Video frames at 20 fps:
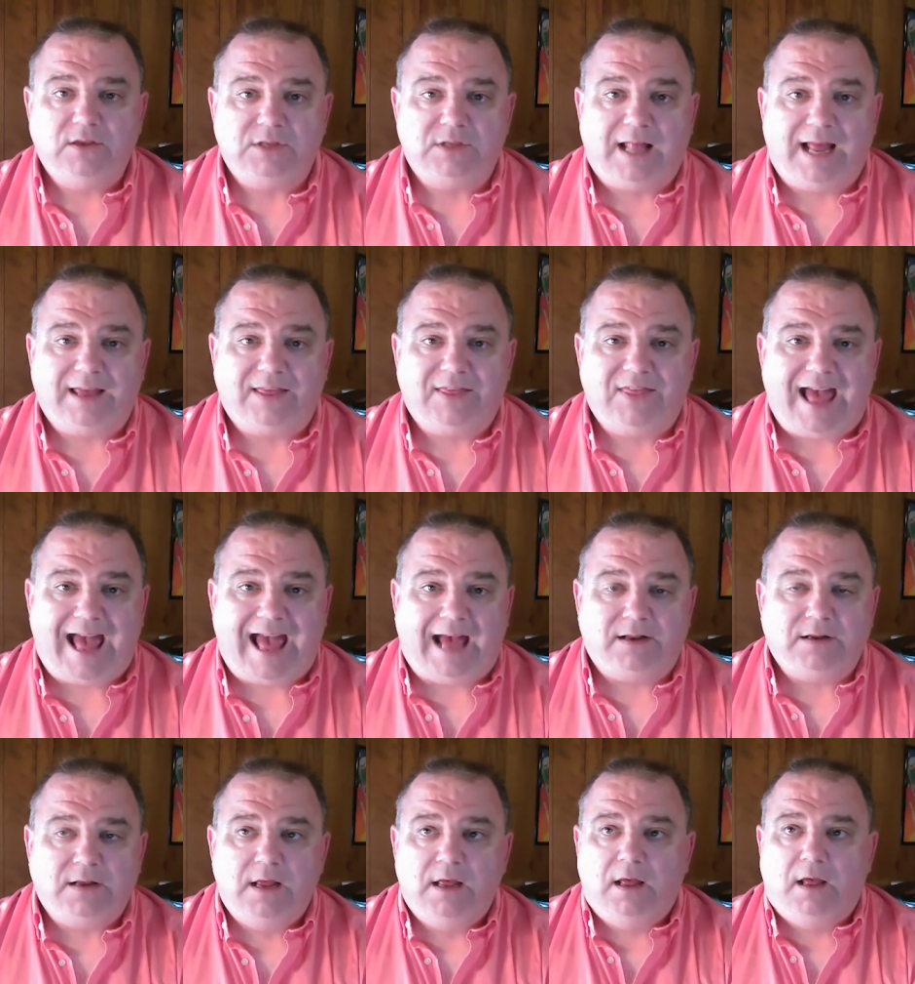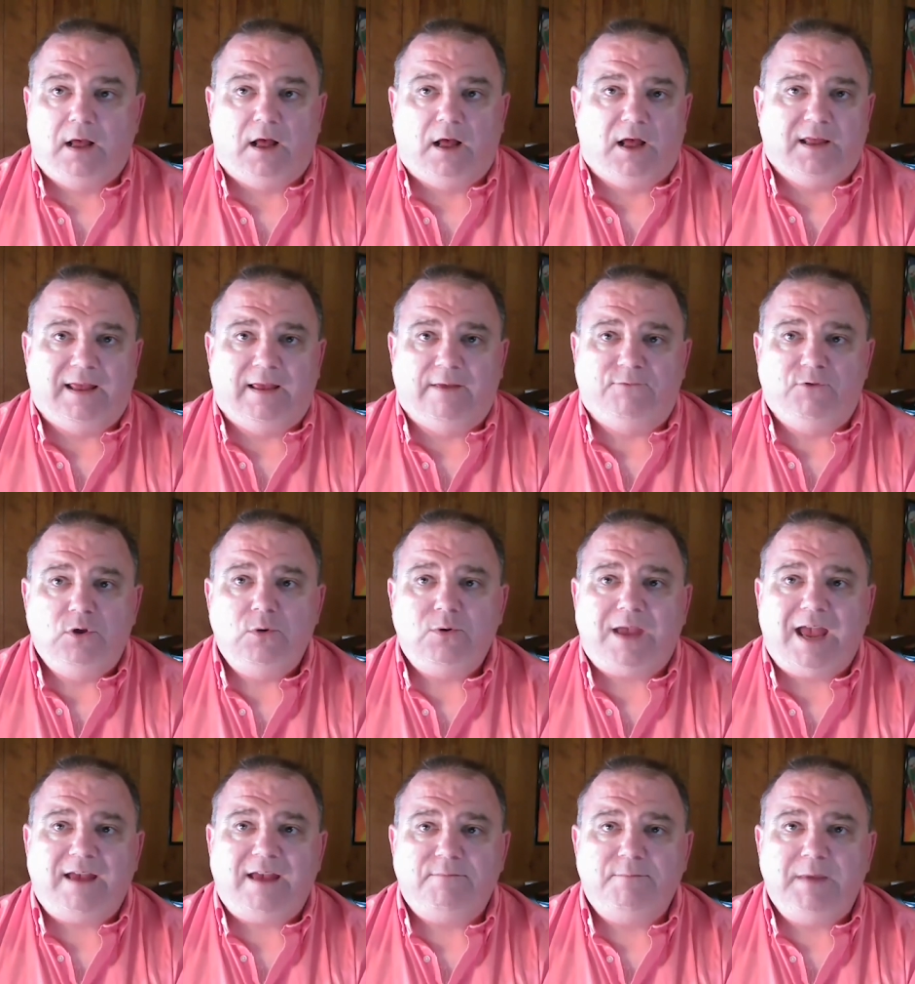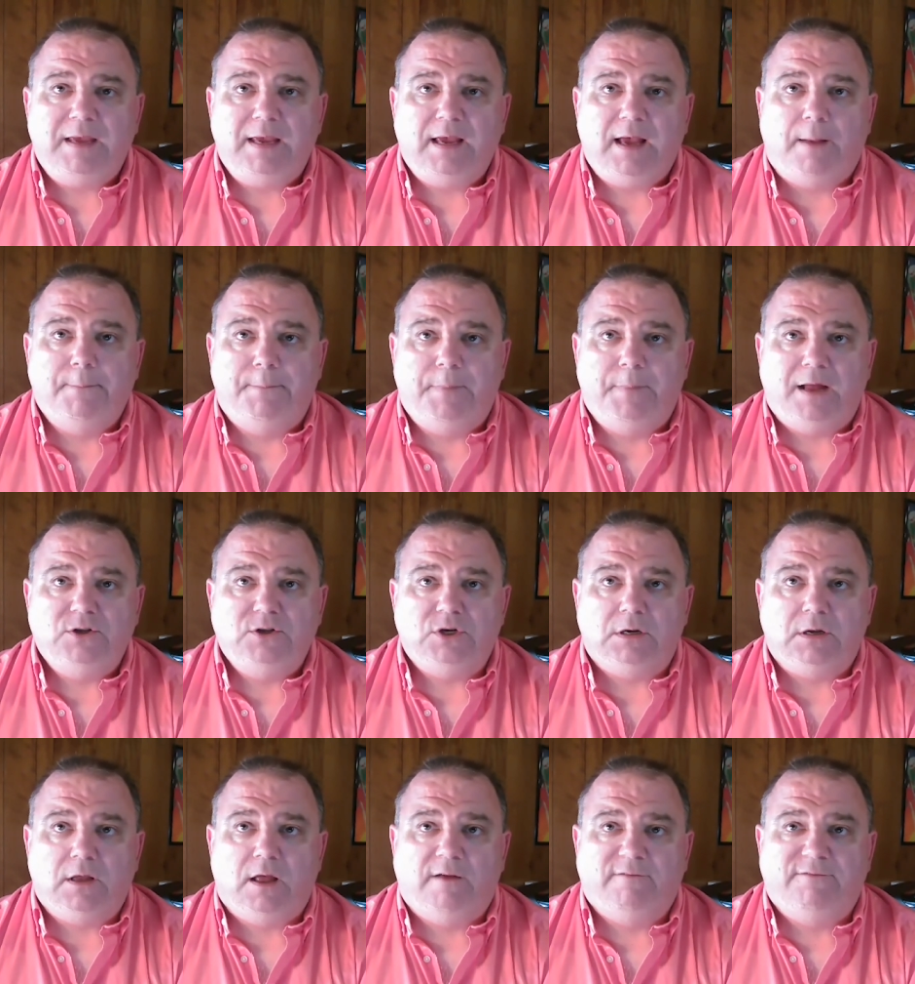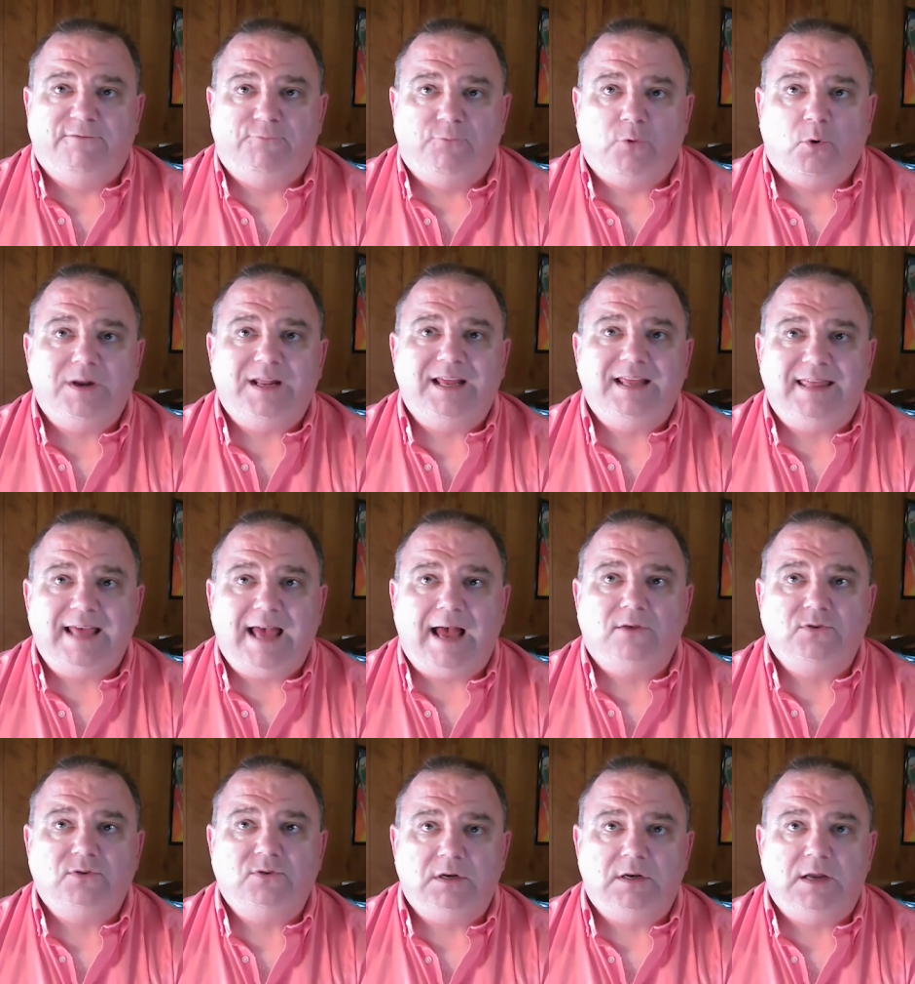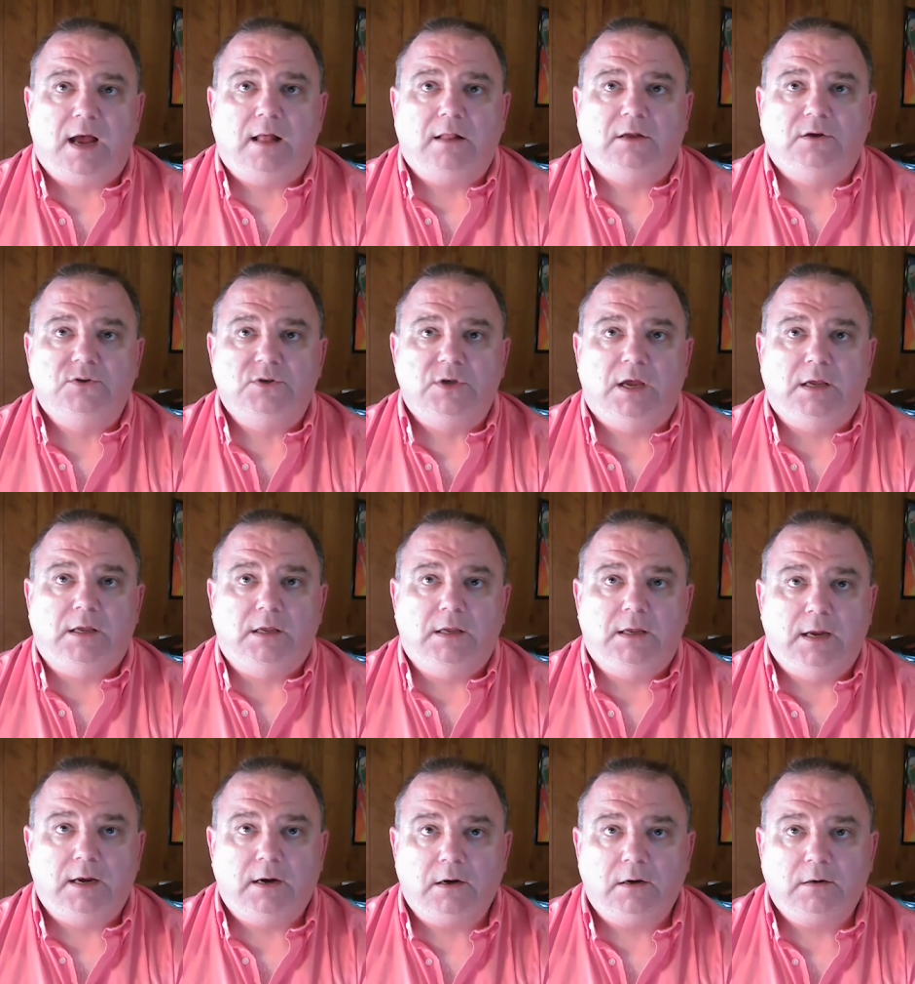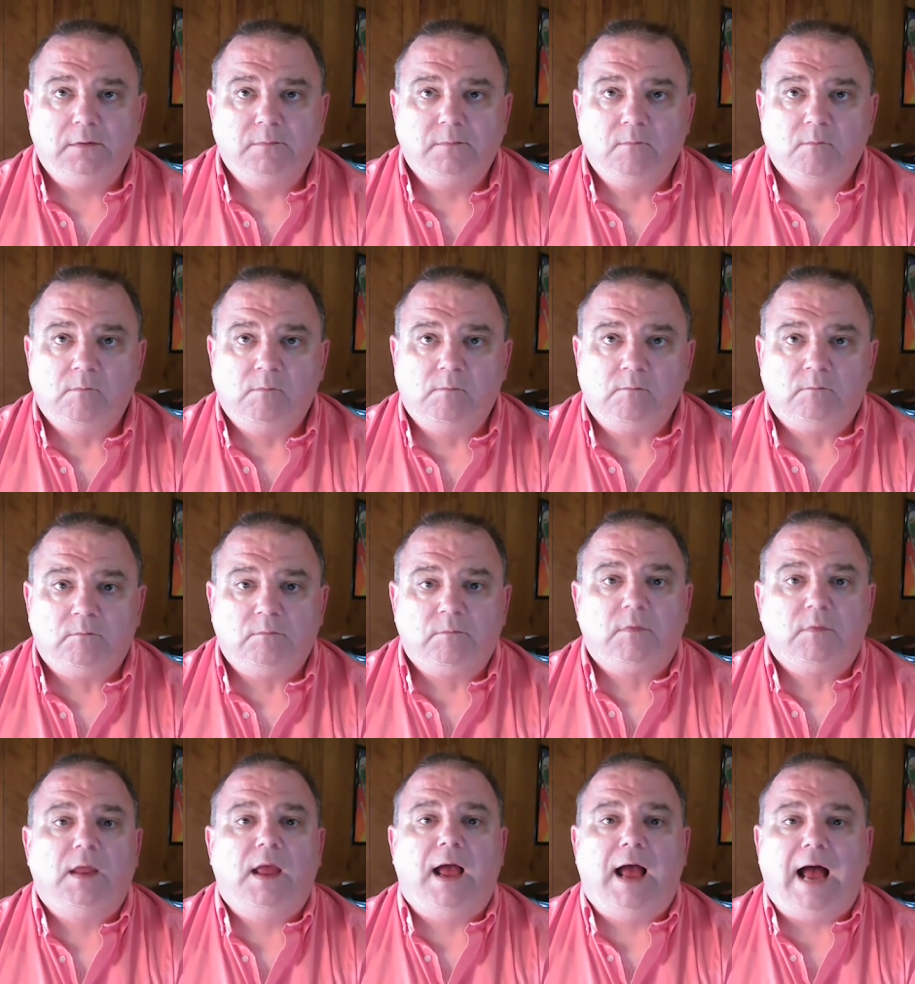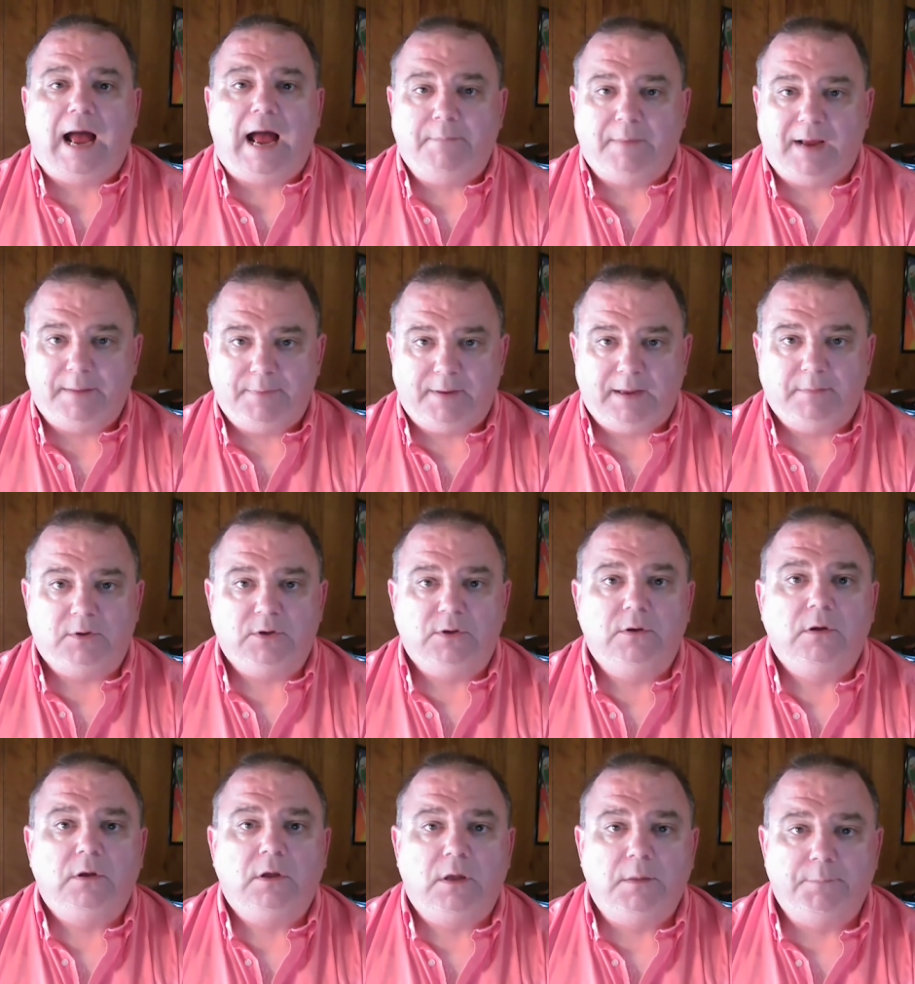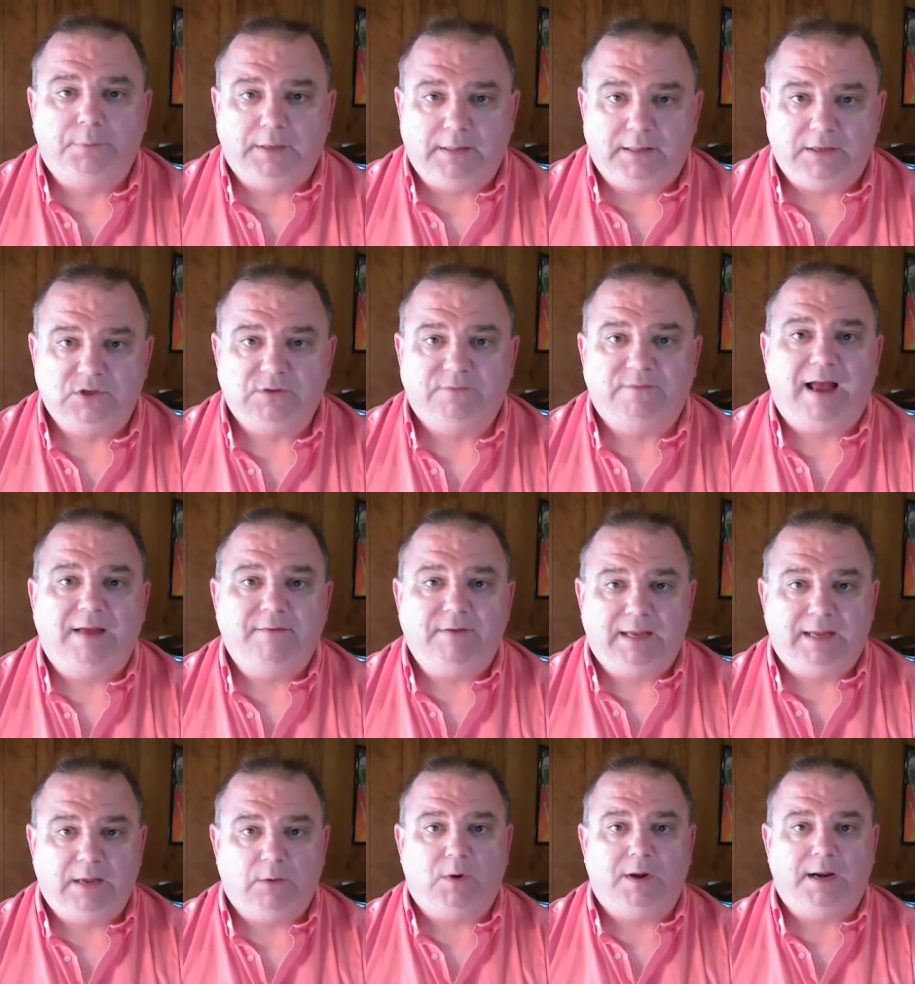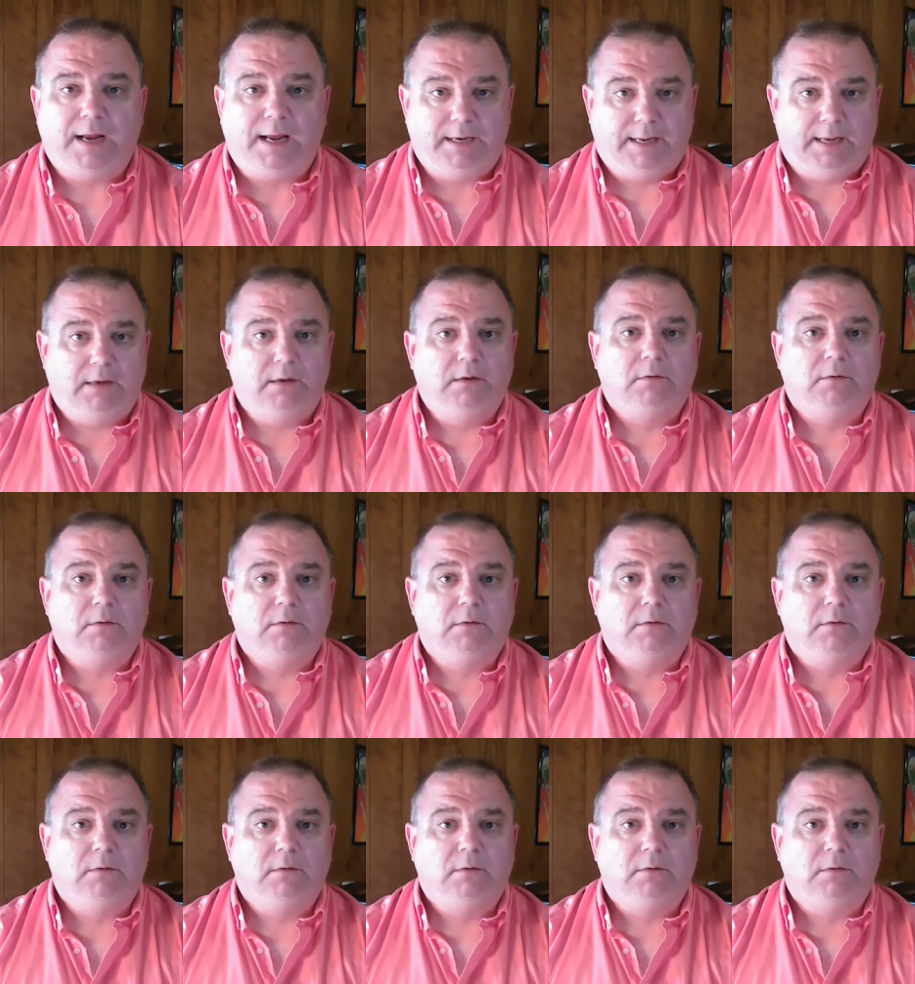like that. If you gave me a budget of $40,000 a year, I might be able to completely survive and get what I need.